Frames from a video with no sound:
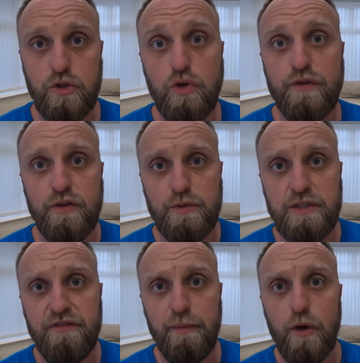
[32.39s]
shoes for
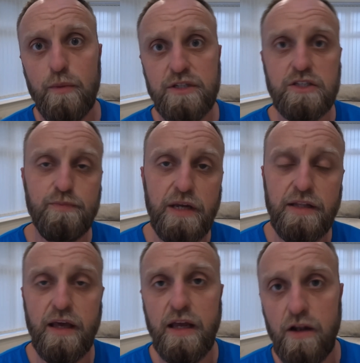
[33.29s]
specific purposes: speed day,